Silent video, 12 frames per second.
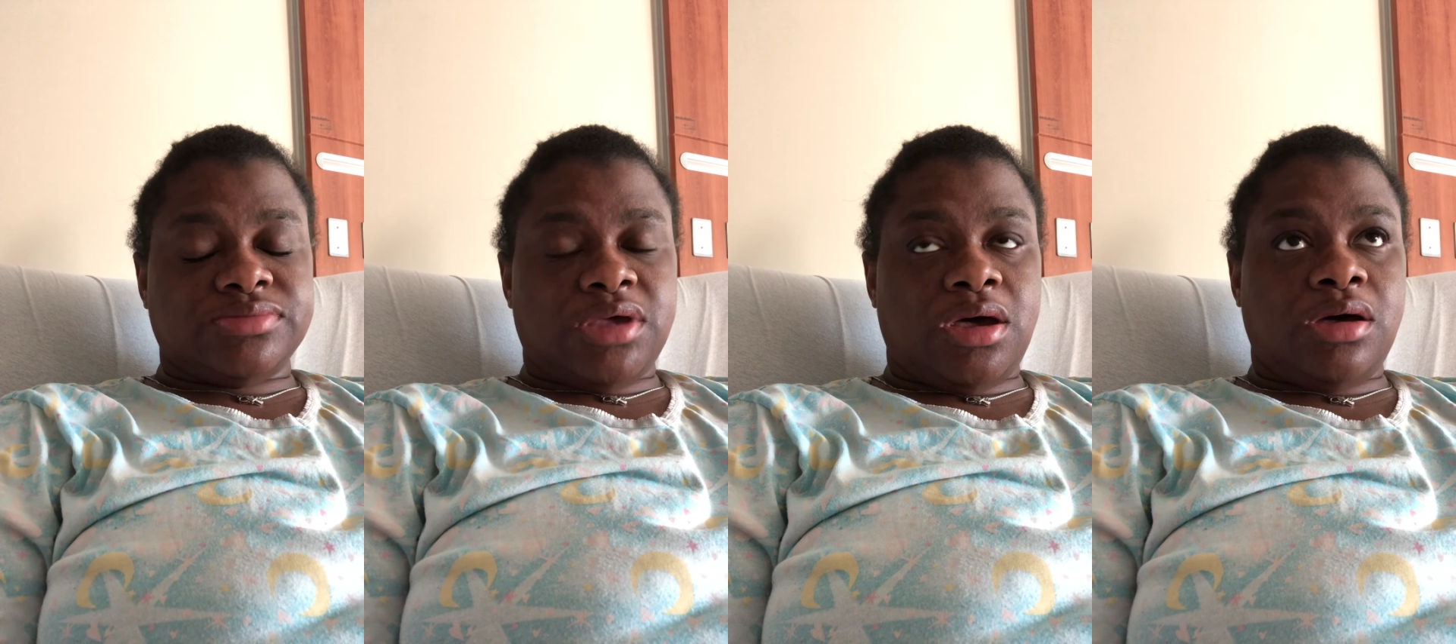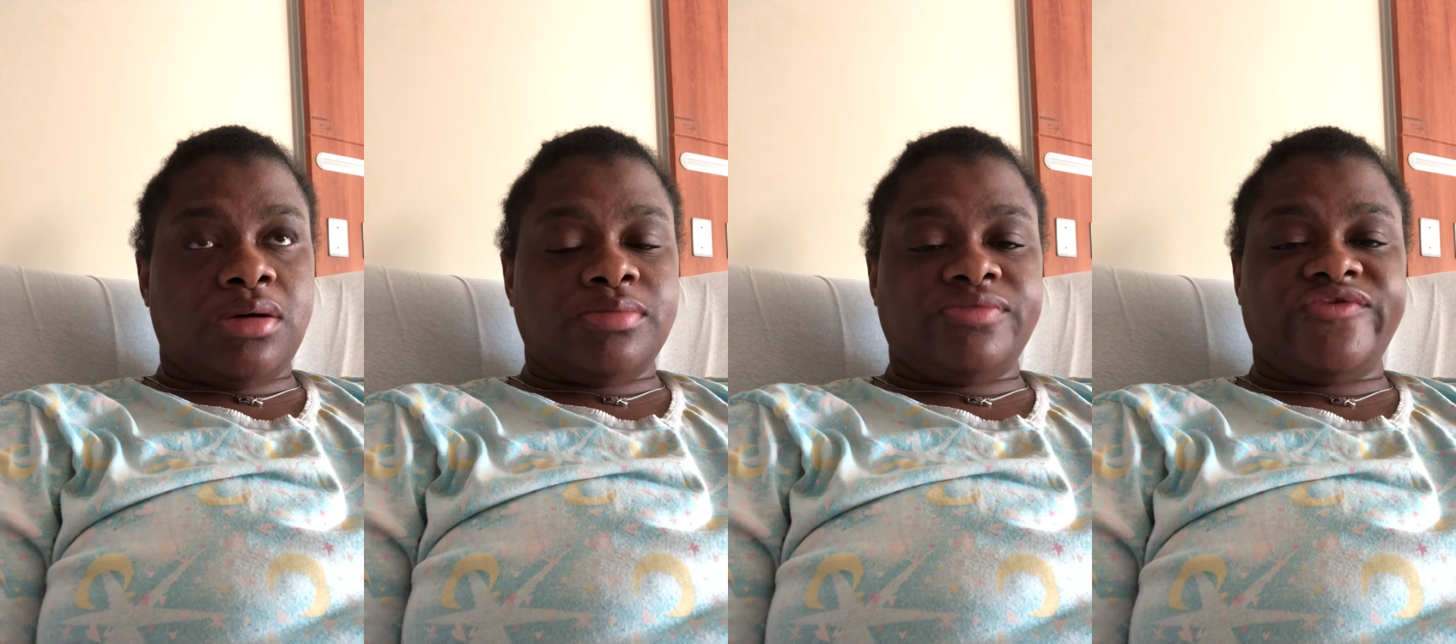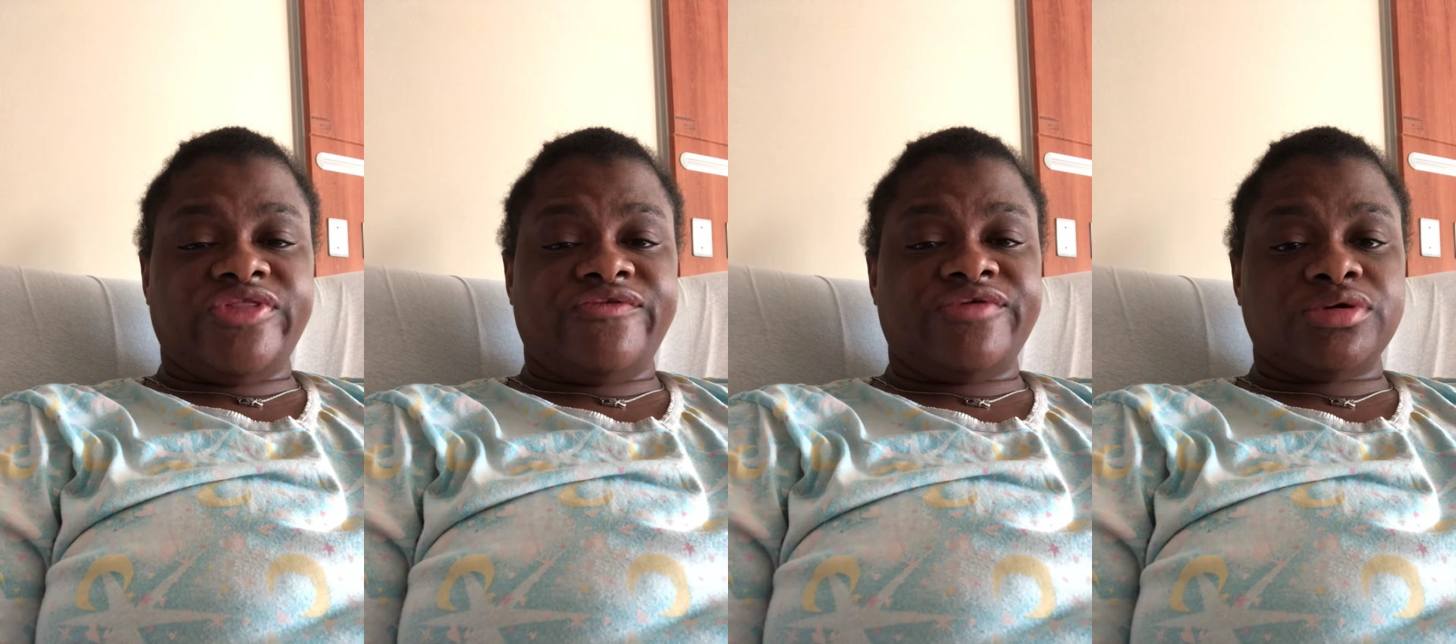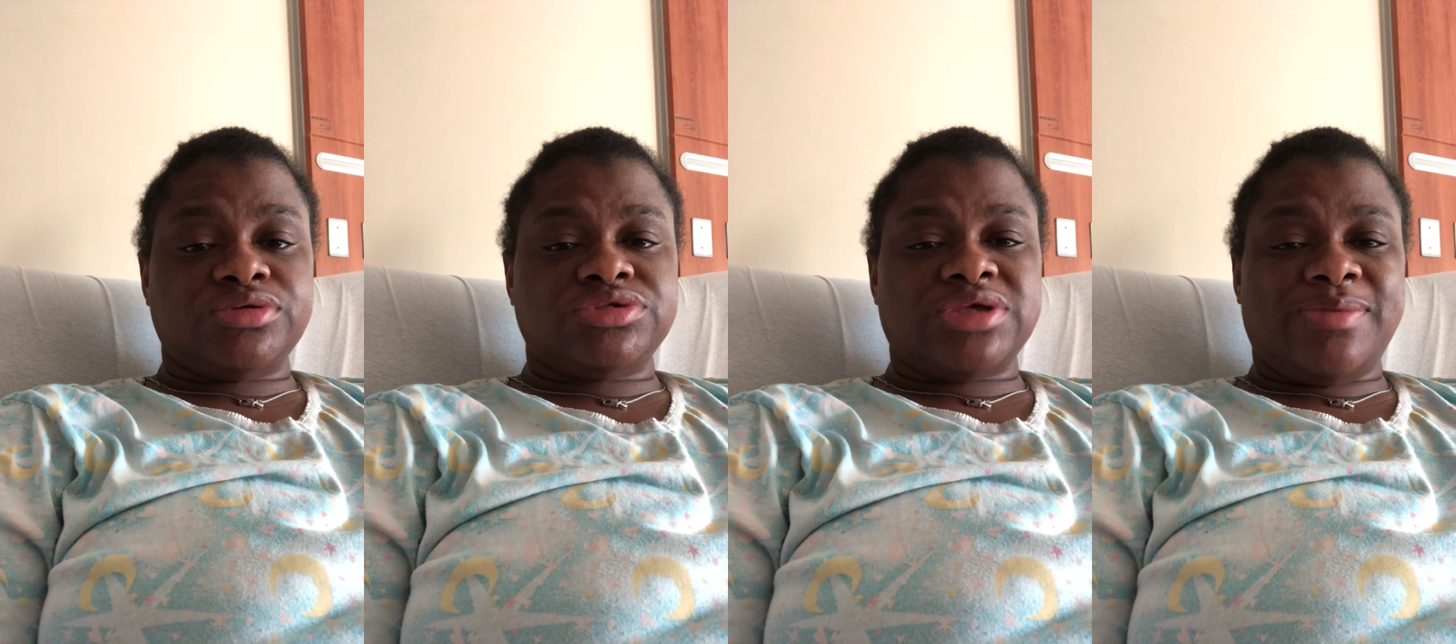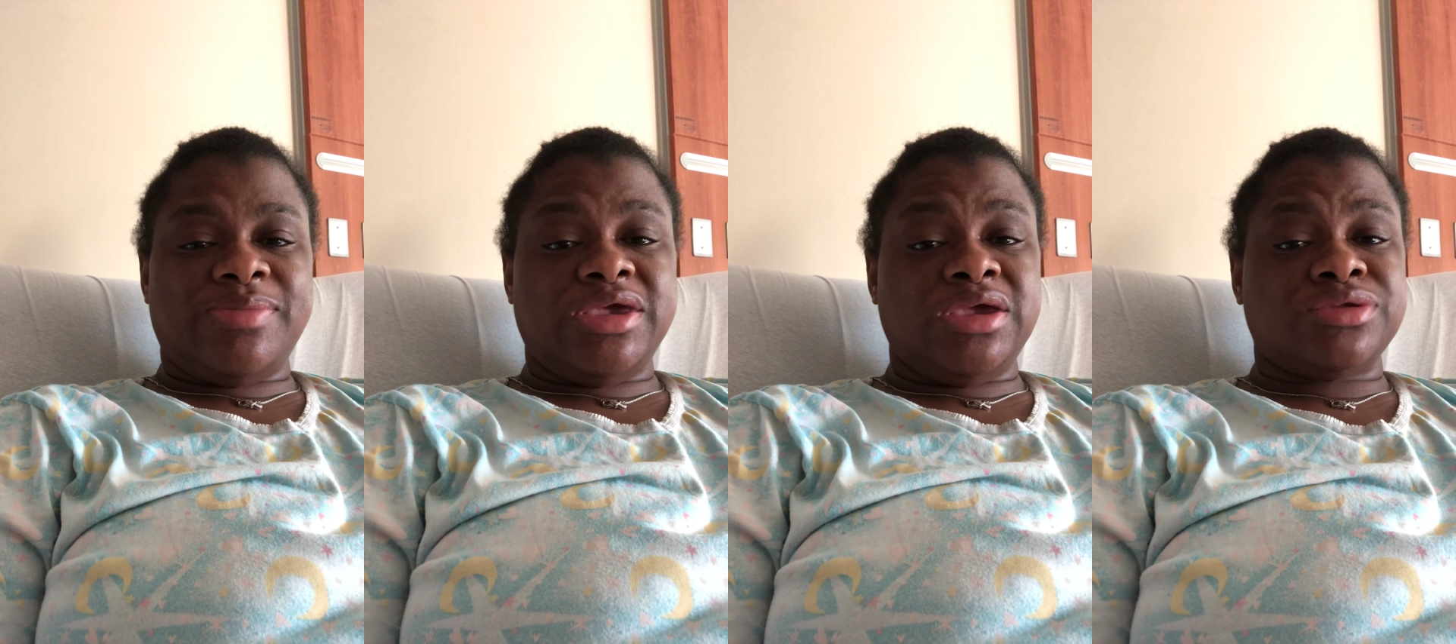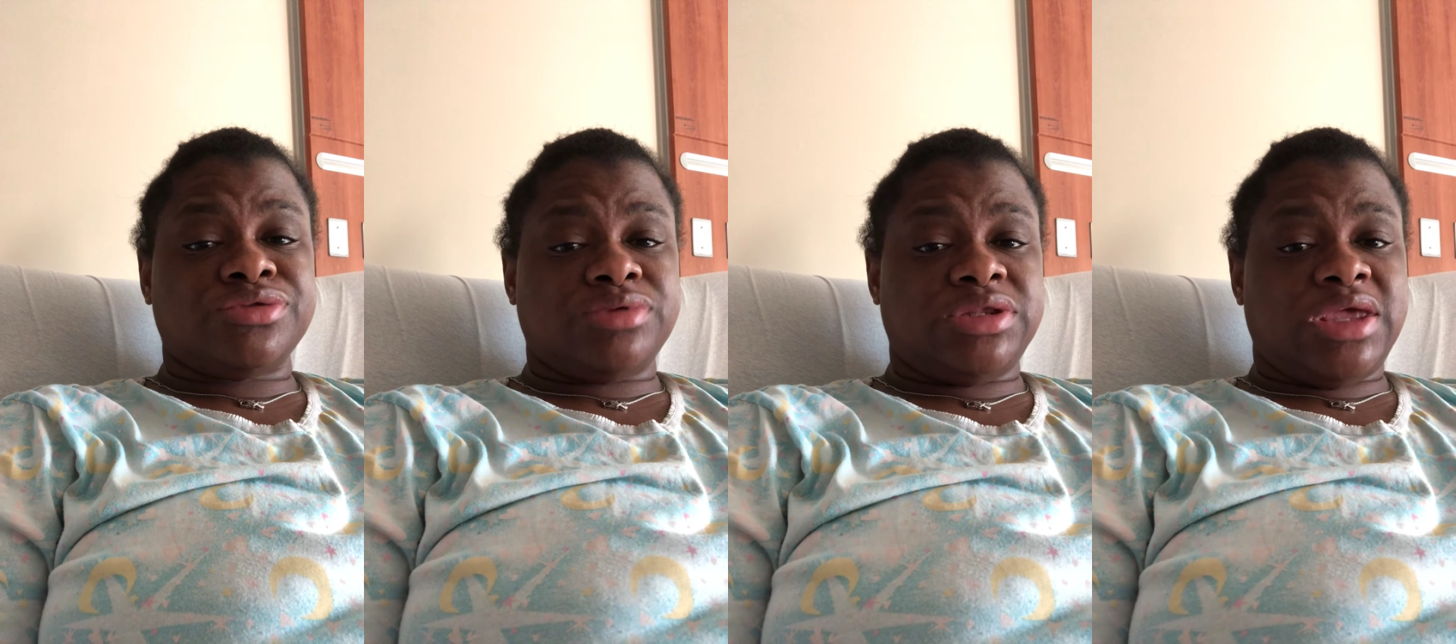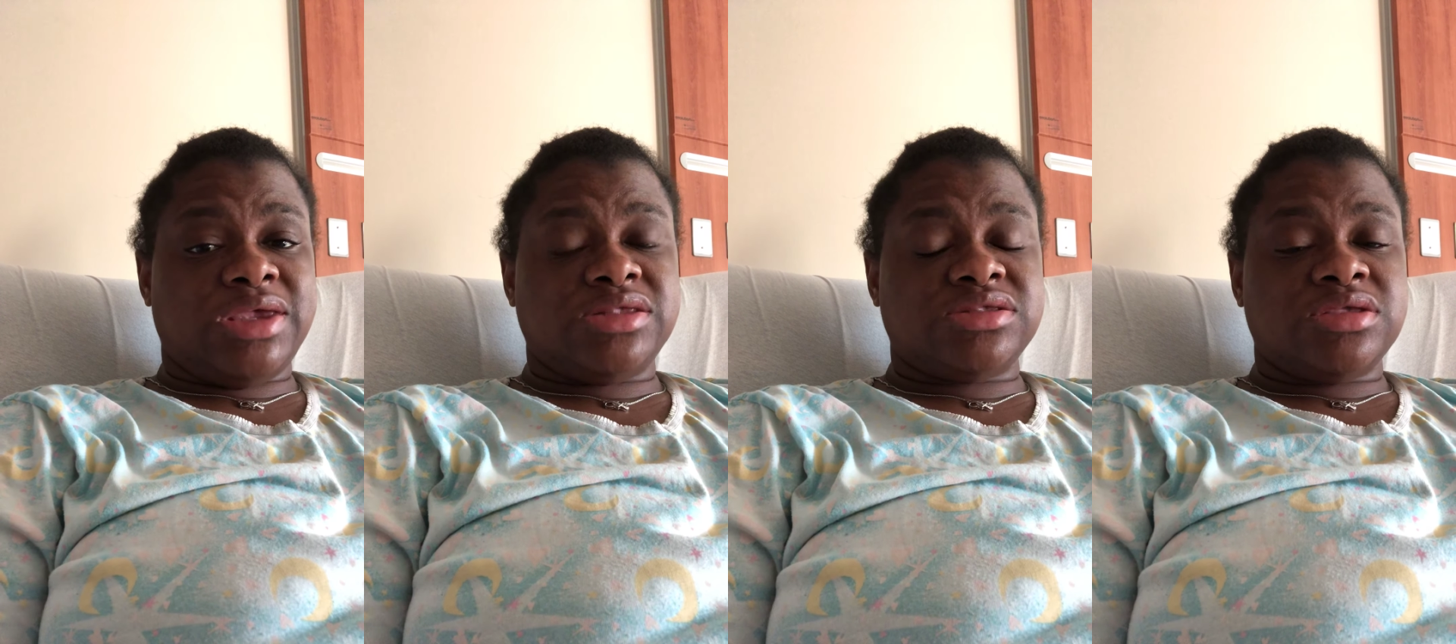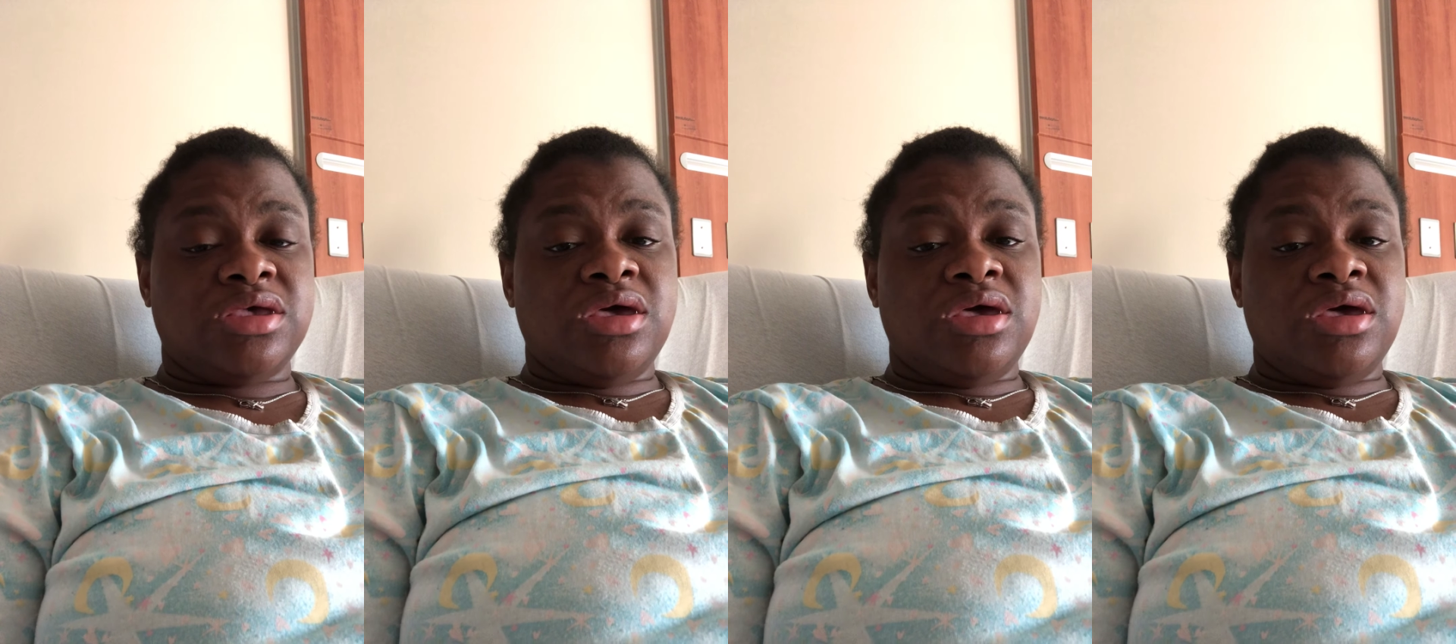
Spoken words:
I've been here 3 days.